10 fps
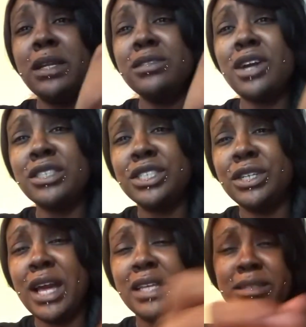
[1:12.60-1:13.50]
going to talk to
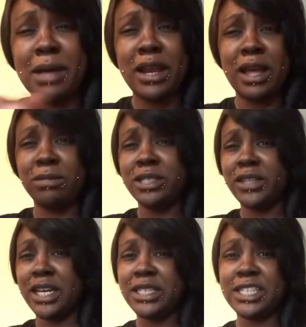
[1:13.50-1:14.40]
you guys about a couple of
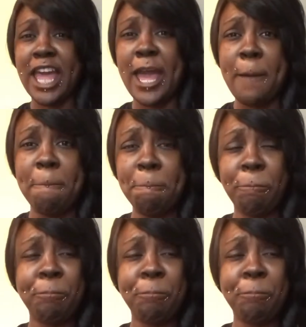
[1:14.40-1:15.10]
things that